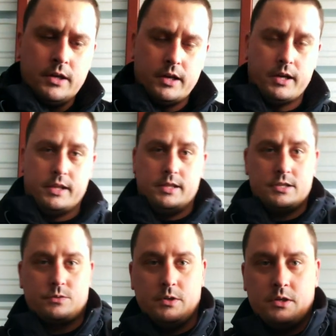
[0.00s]
Uh,
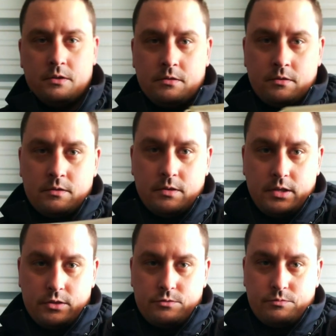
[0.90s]
this one
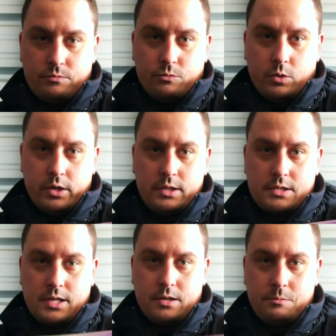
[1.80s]
is one
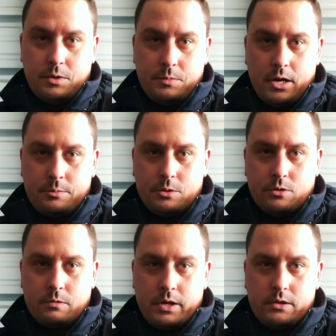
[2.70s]
that's kind of been
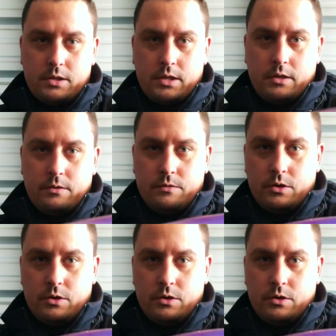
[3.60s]
popular around the uh,